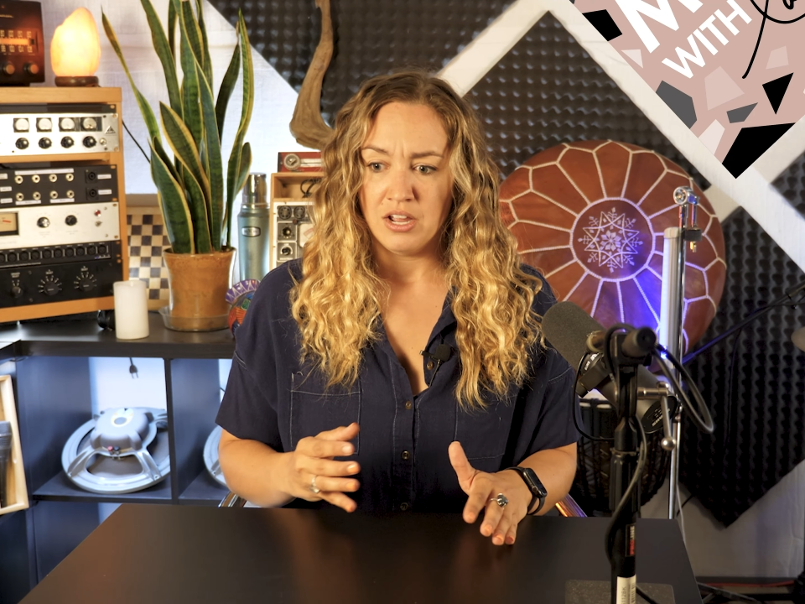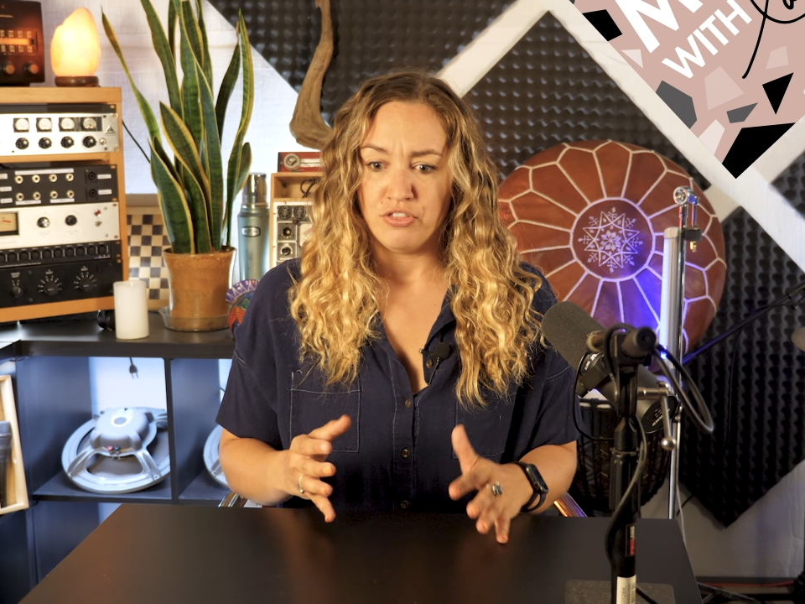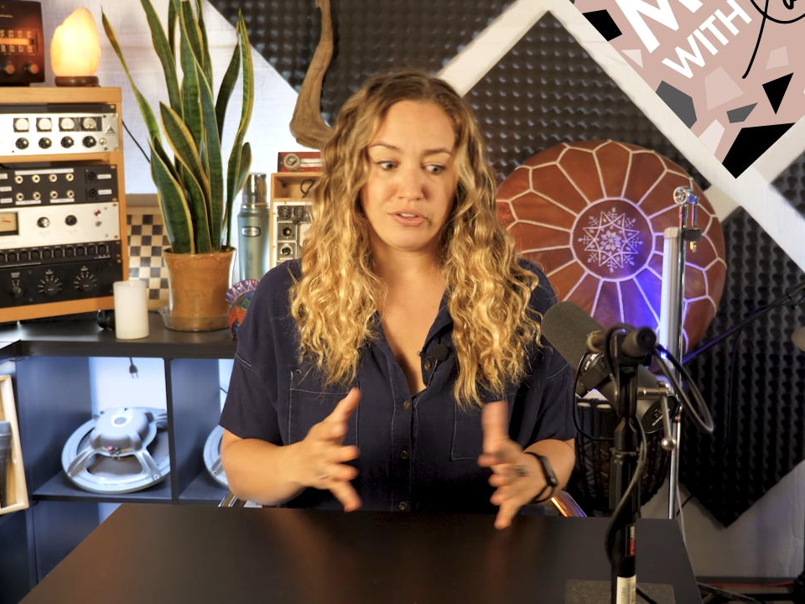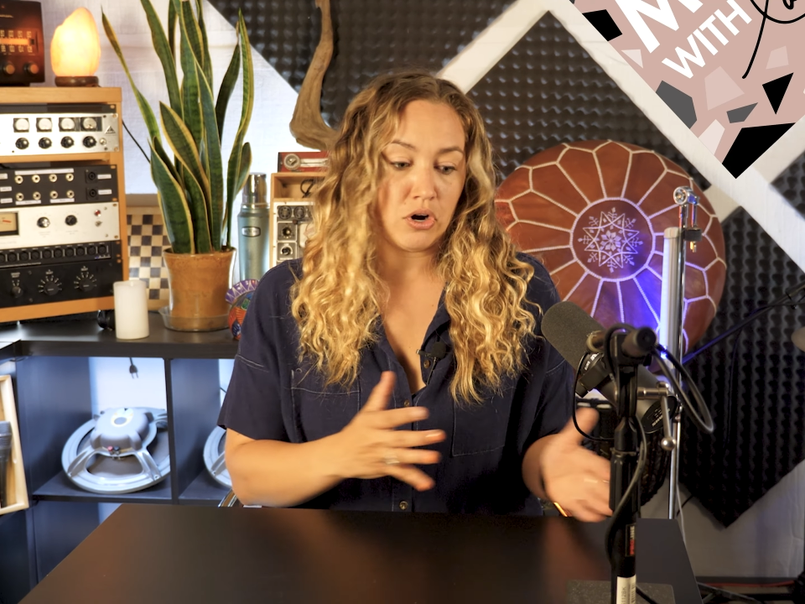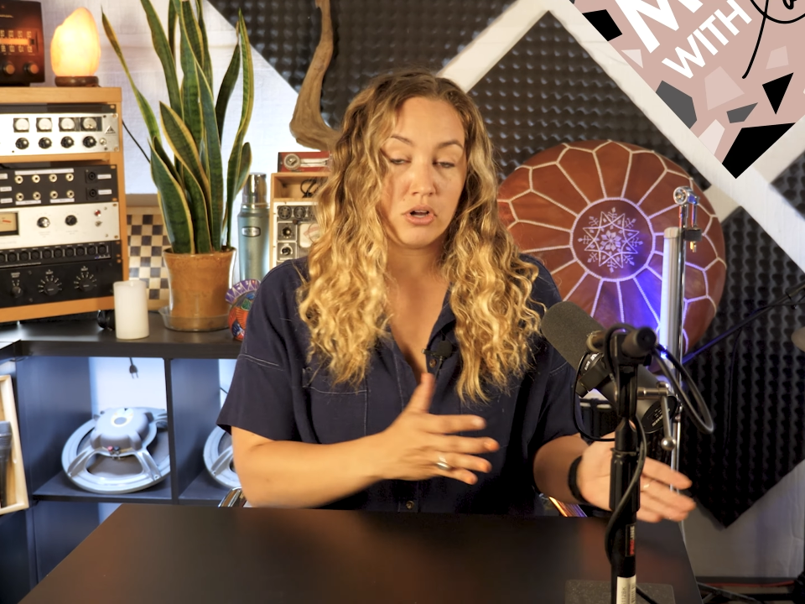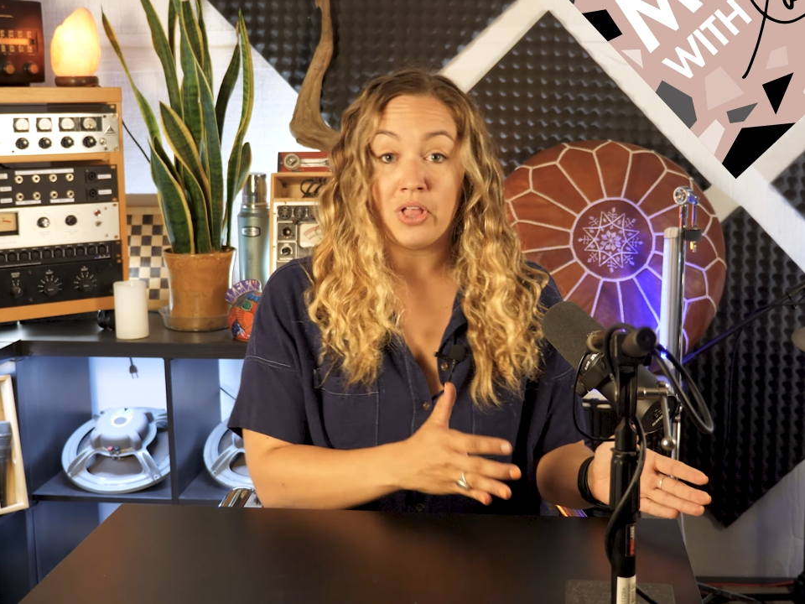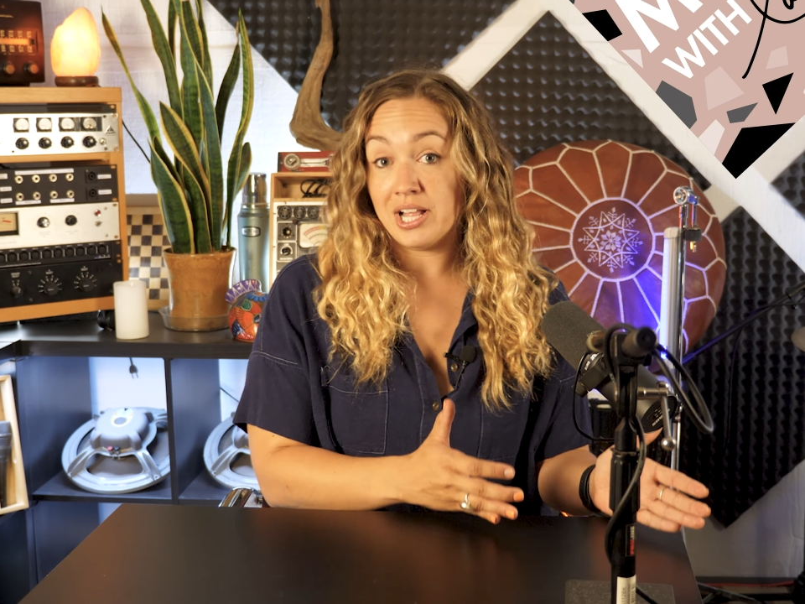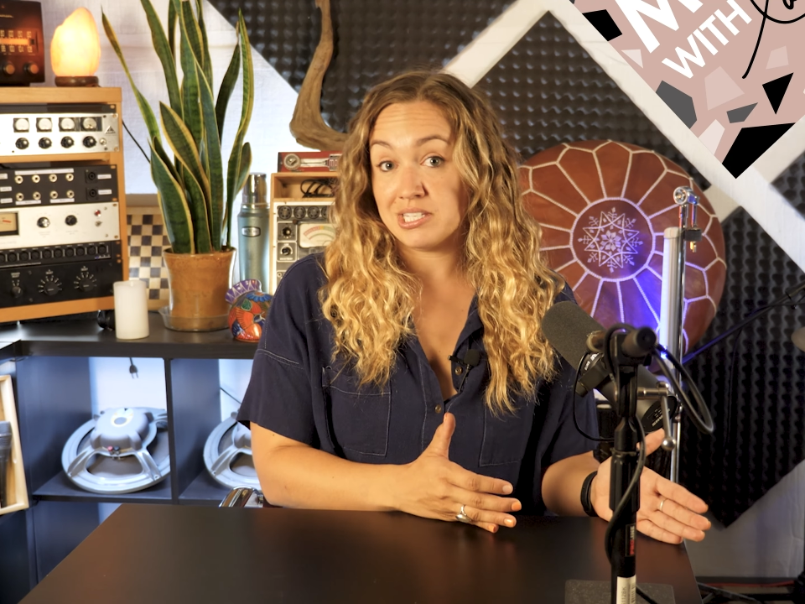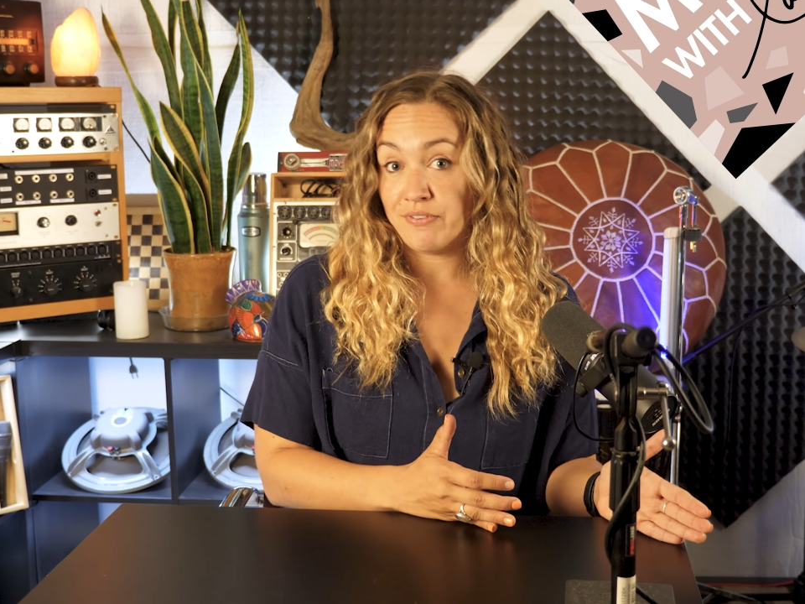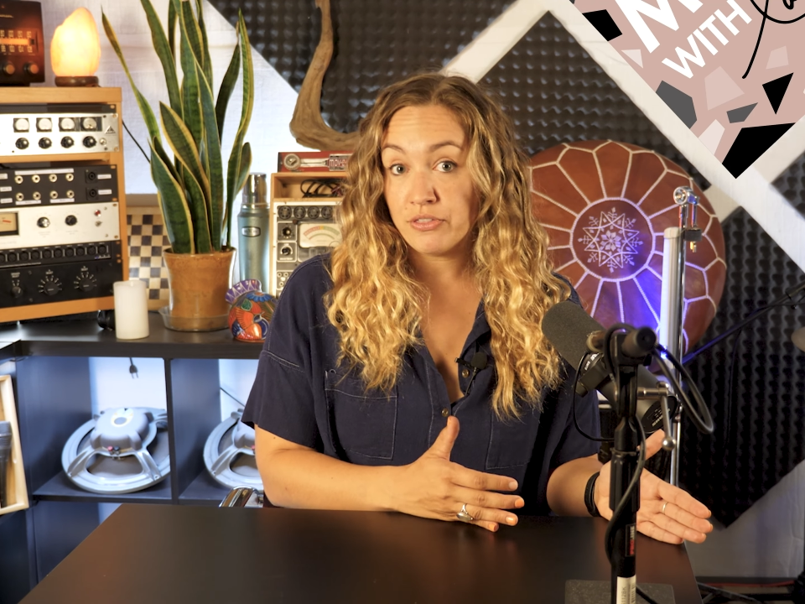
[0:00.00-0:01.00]
There are
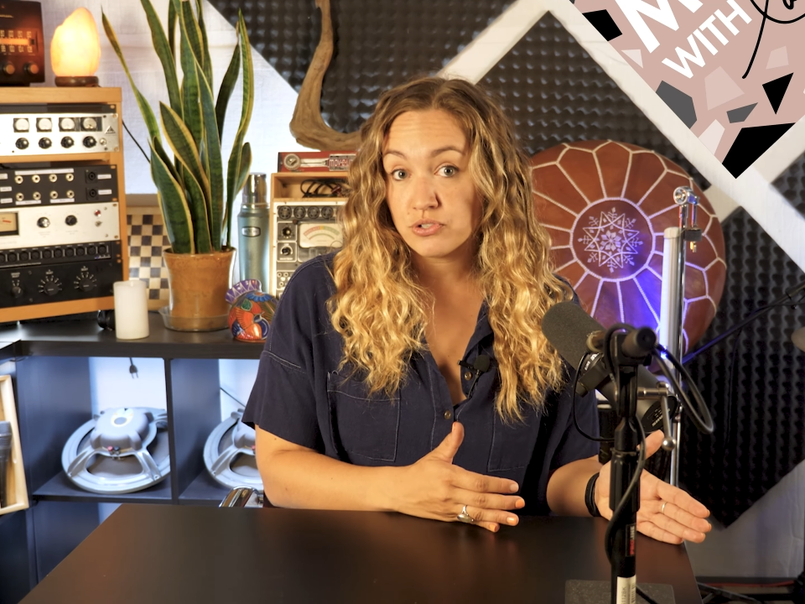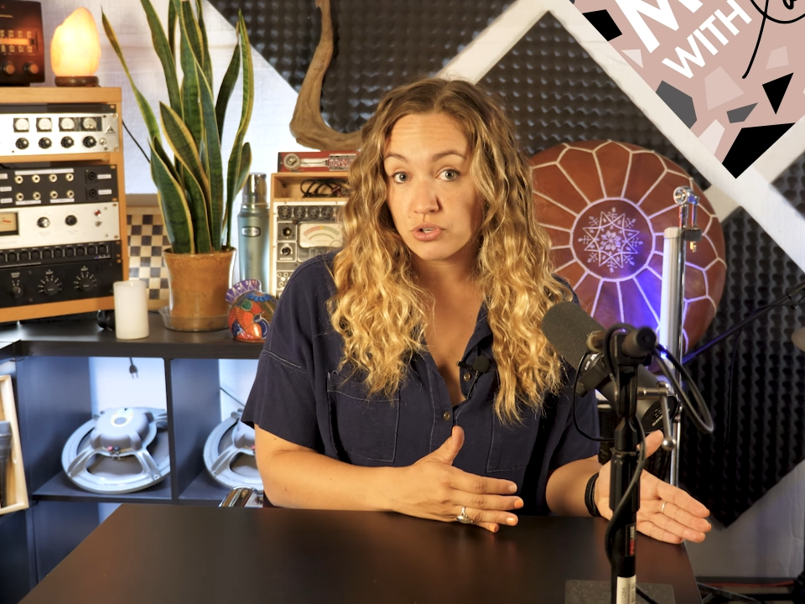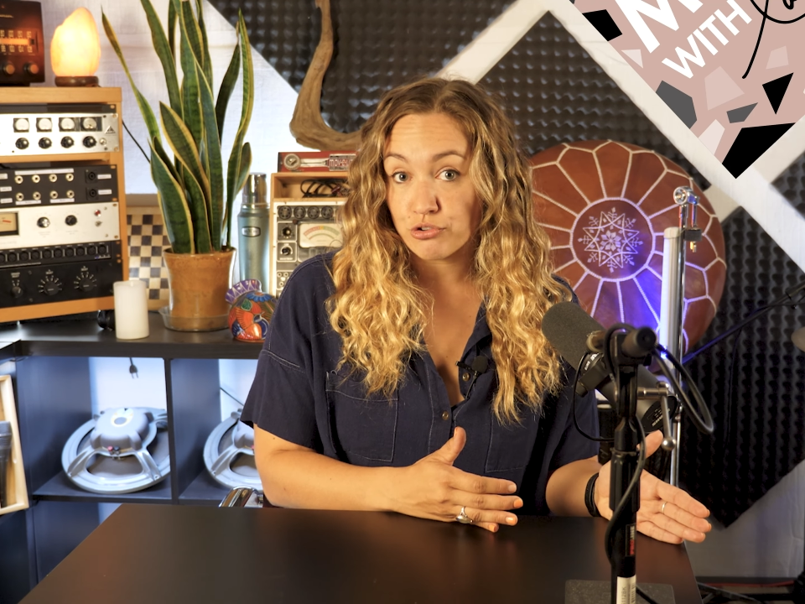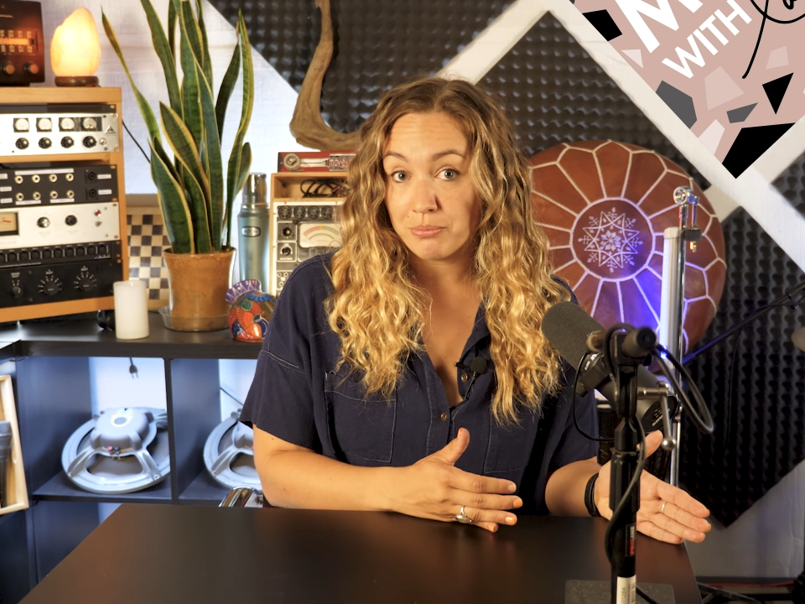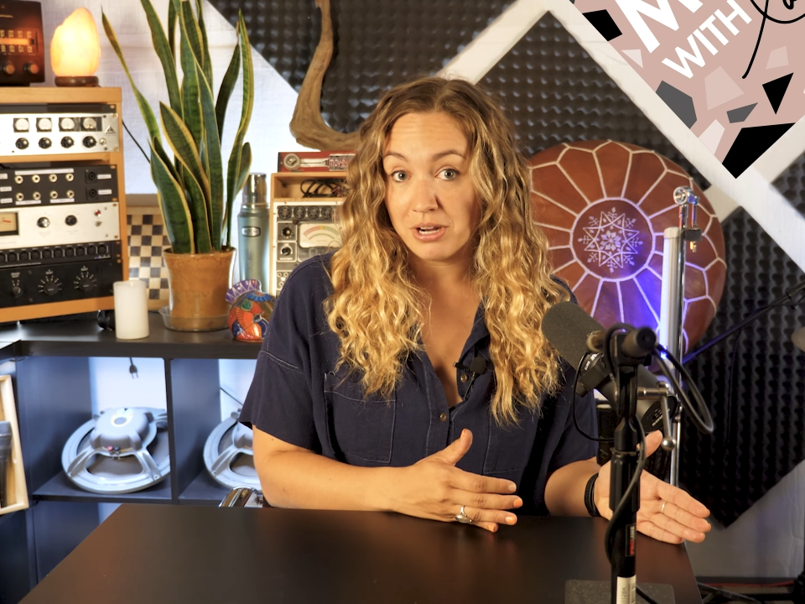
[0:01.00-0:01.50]
lots of other social